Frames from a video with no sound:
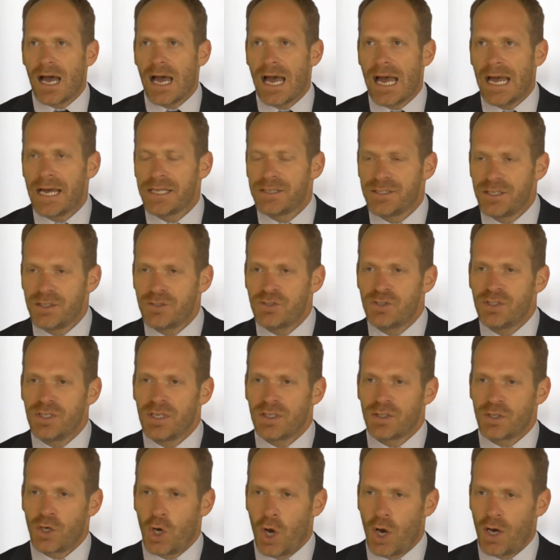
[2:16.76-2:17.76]
Additional
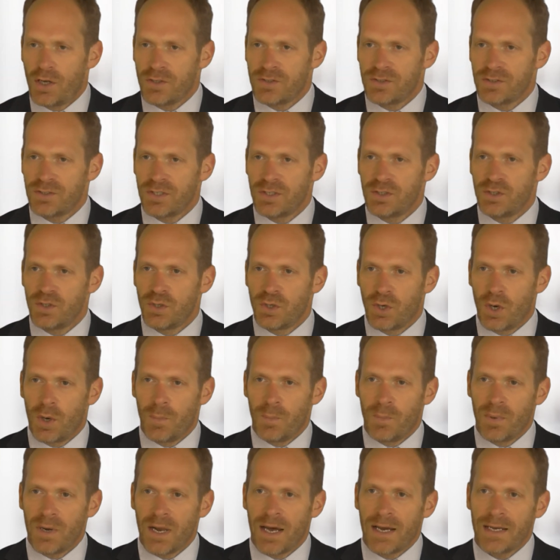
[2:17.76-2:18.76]
cost to
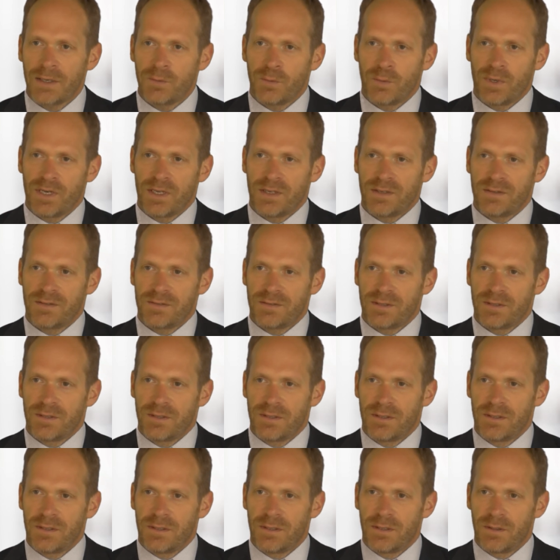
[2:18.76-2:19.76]
comply with
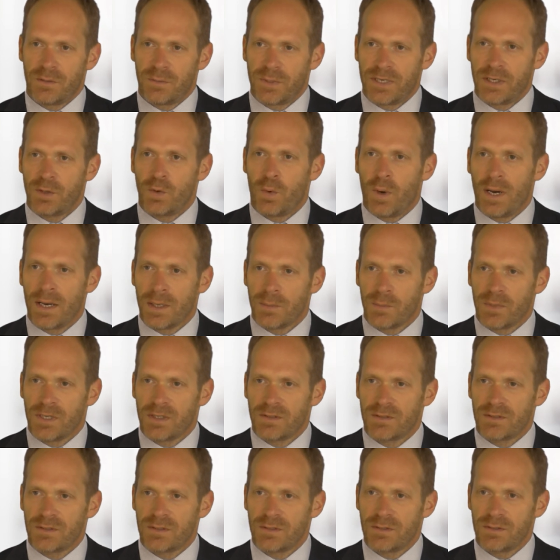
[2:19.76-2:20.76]

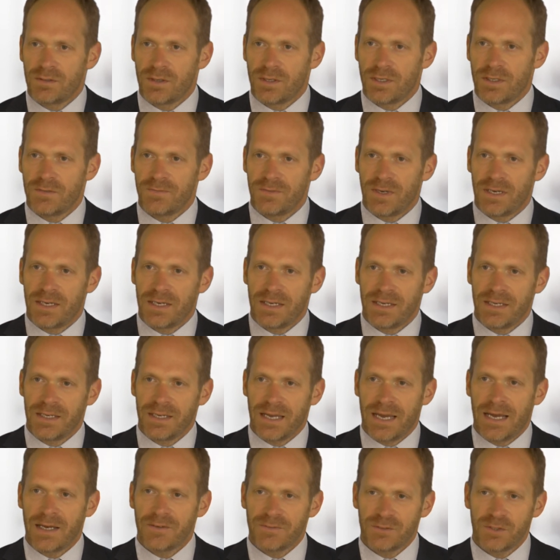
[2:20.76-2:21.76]
requirements. So if I
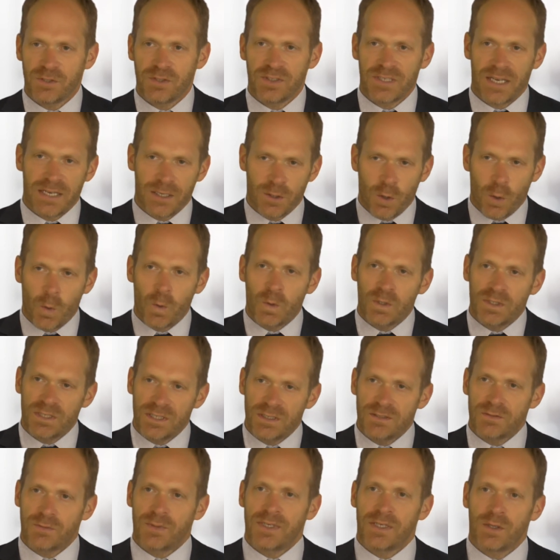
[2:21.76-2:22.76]
have to take all
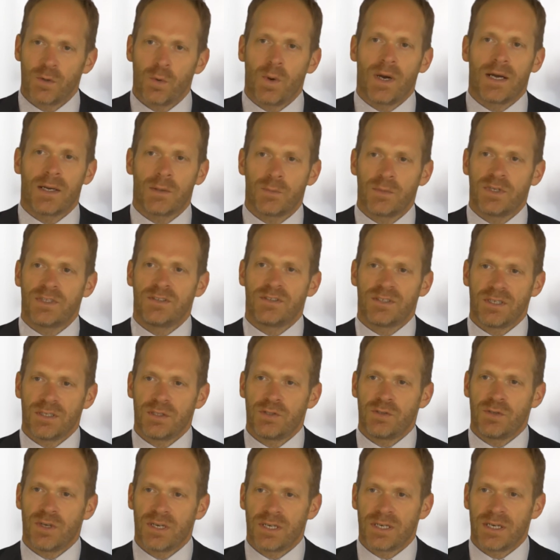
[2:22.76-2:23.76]
these requirements
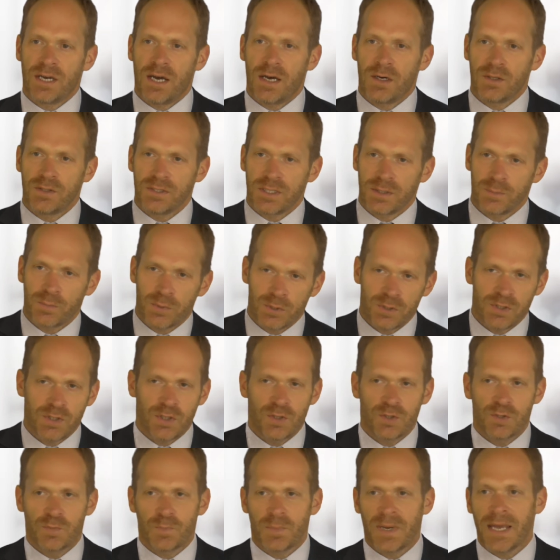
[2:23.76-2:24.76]
into account and
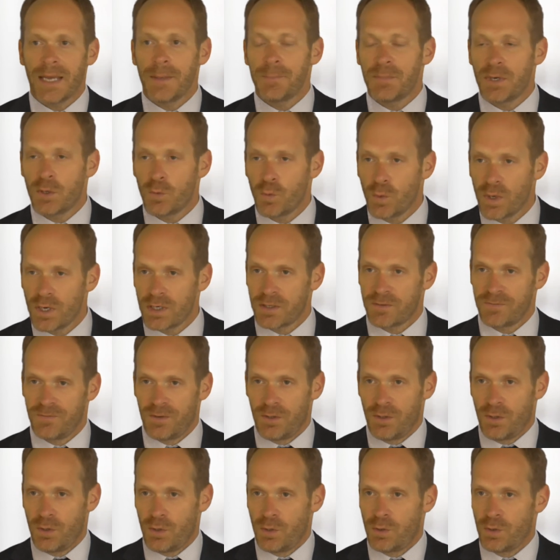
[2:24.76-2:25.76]
produce paperwork
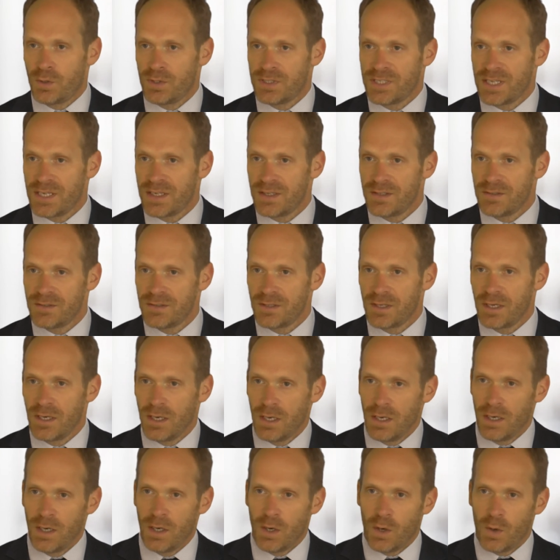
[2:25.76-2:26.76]
for all these,
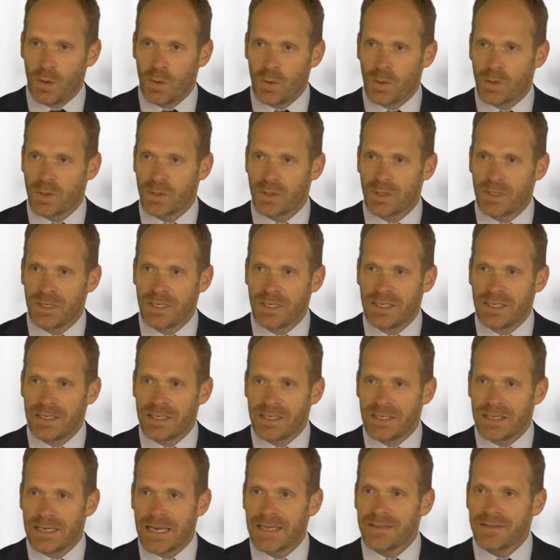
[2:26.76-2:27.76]
or
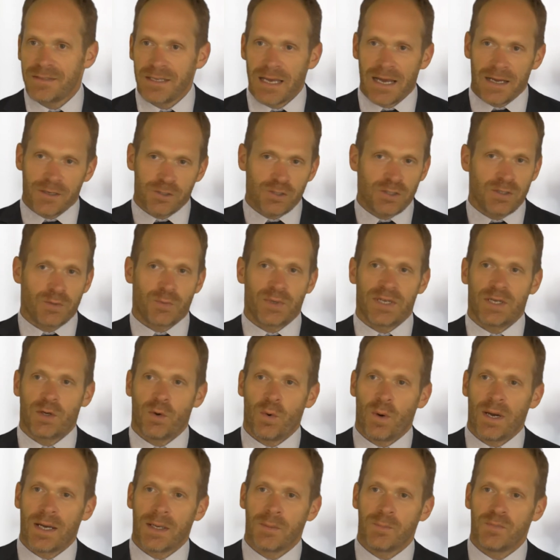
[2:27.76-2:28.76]
get the actual
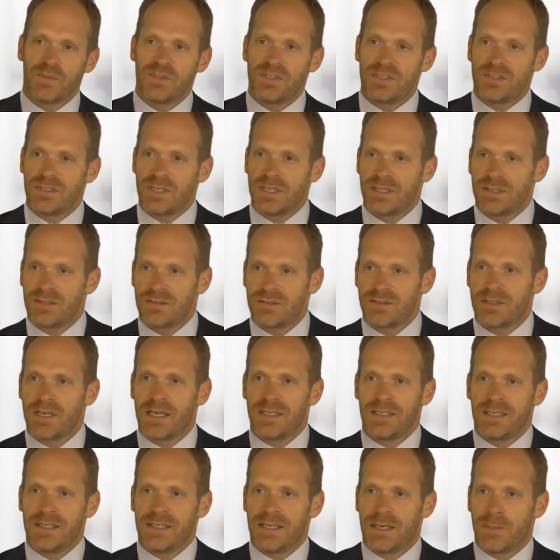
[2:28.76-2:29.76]
requirements in,
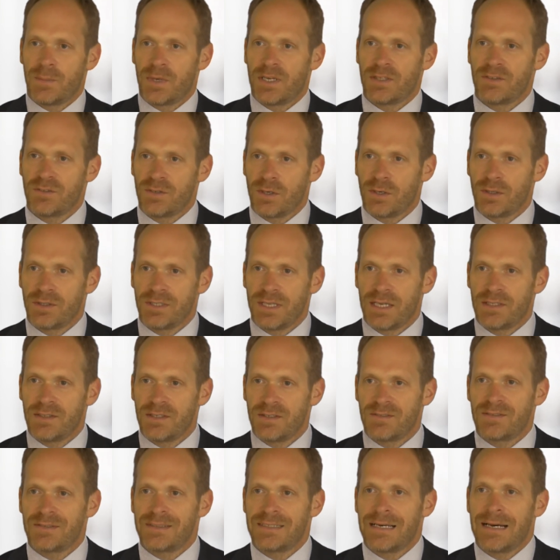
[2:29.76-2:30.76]
study them and so on, that
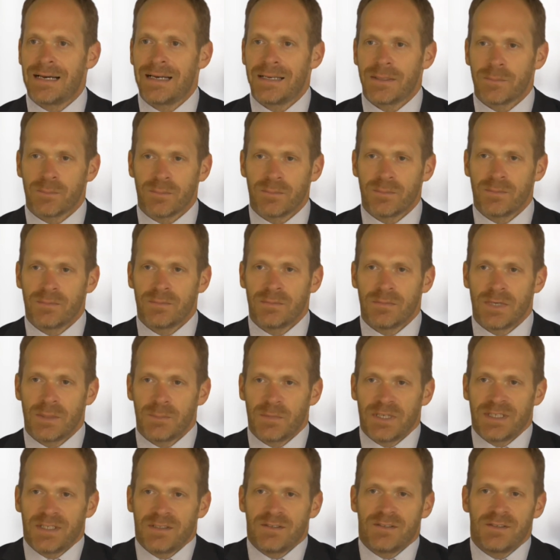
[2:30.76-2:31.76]
is time.
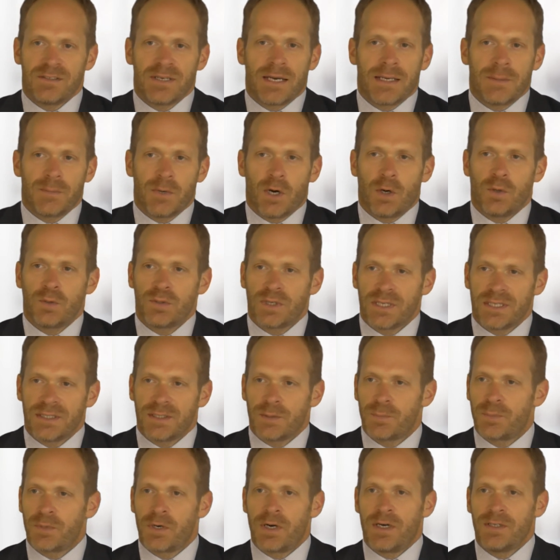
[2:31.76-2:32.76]
But it's time only. The
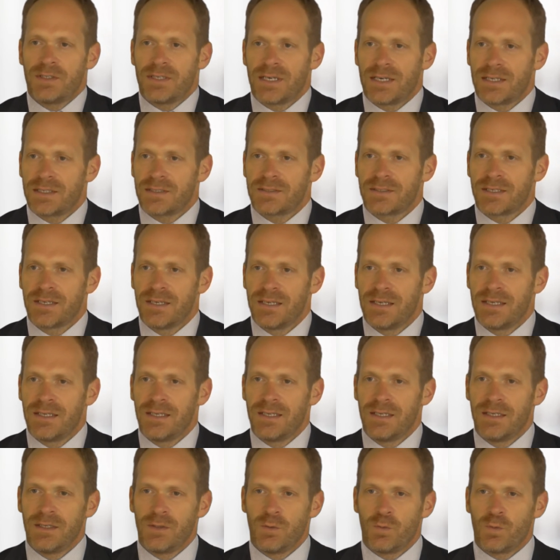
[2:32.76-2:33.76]
product
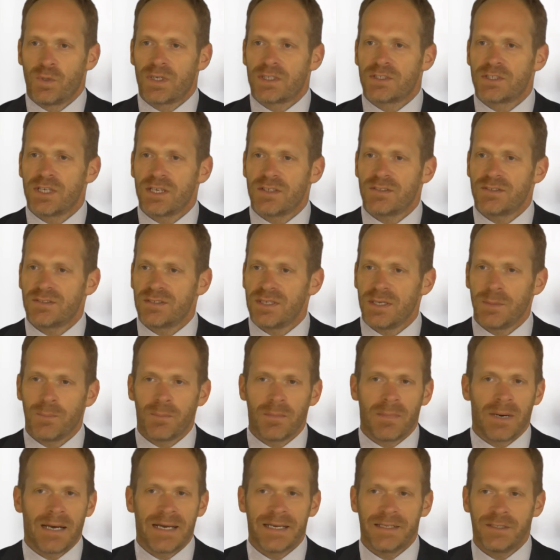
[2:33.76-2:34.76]
will just see
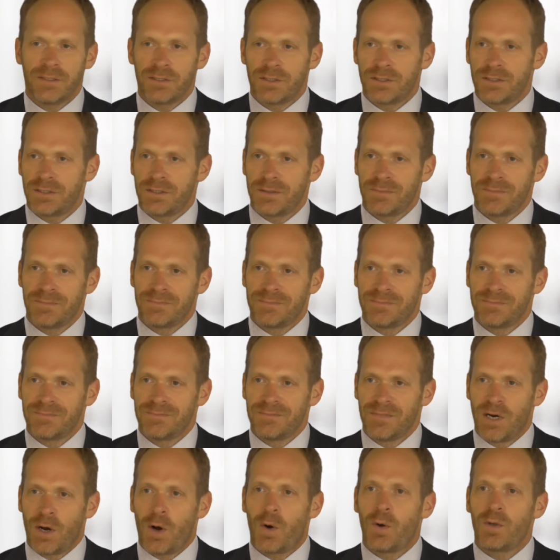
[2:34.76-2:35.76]
minor
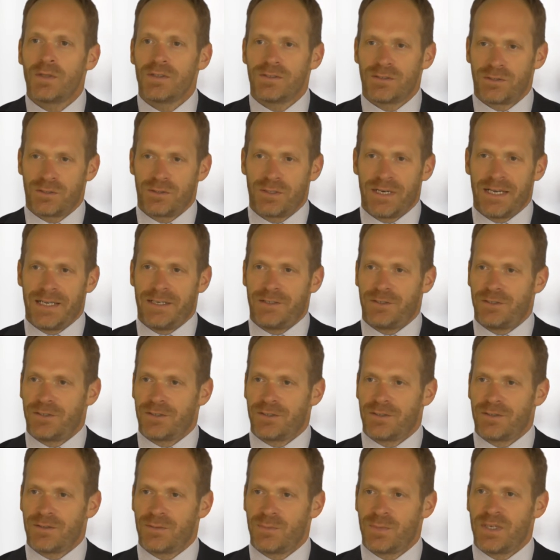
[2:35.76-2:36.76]

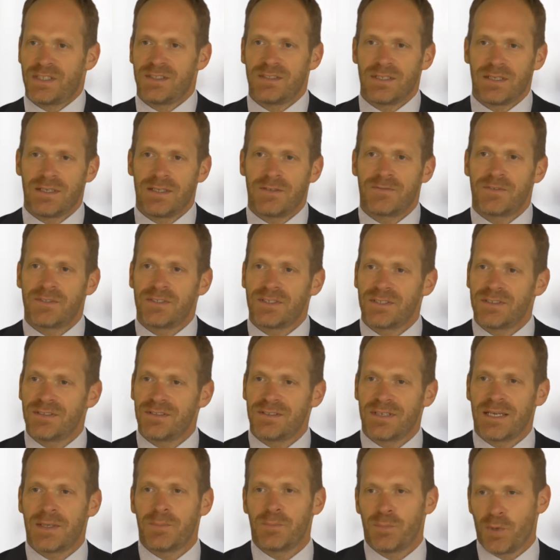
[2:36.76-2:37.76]
alterations but deliver the
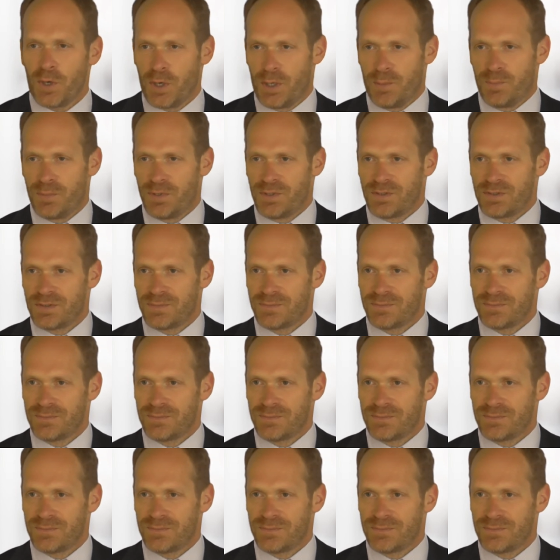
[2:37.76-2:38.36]
same purpose.